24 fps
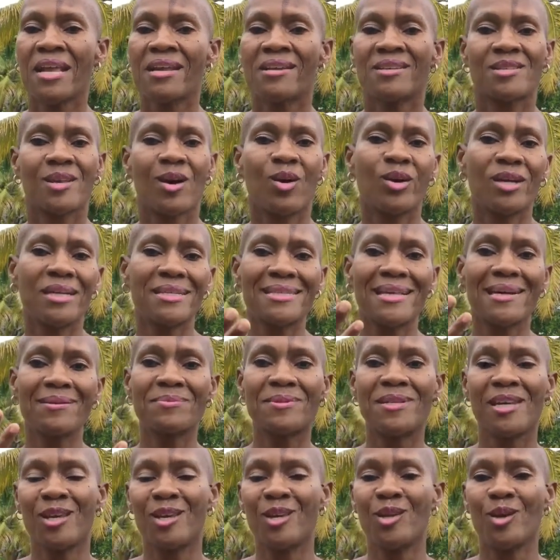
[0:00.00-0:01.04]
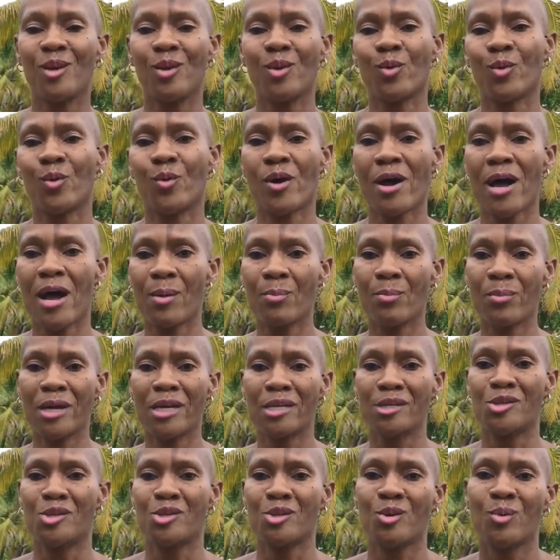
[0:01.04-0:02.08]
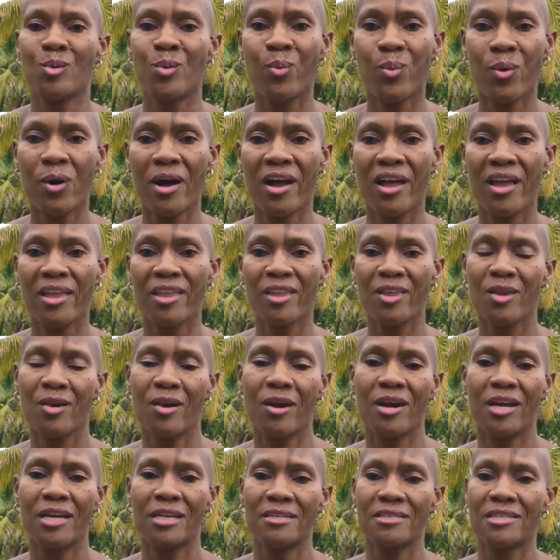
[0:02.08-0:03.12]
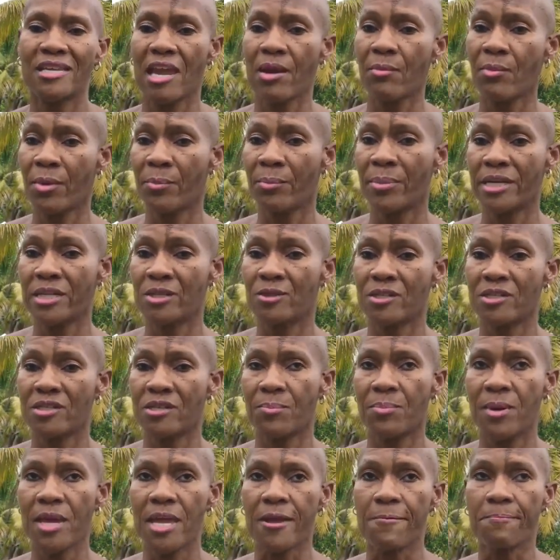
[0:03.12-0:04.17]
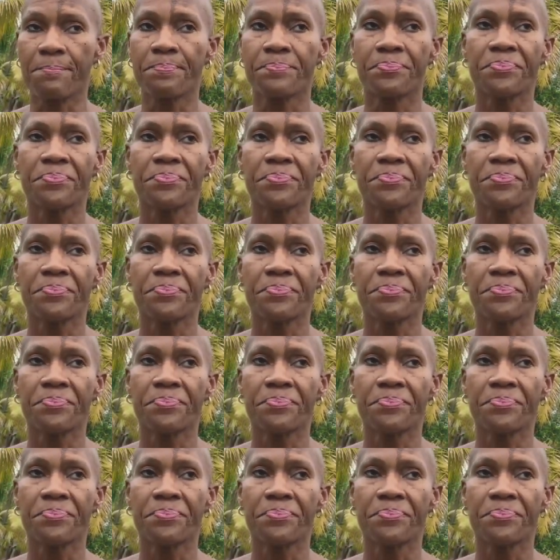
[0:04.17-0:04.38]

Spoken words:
So it's up to you how much you want your entertainment budget to be.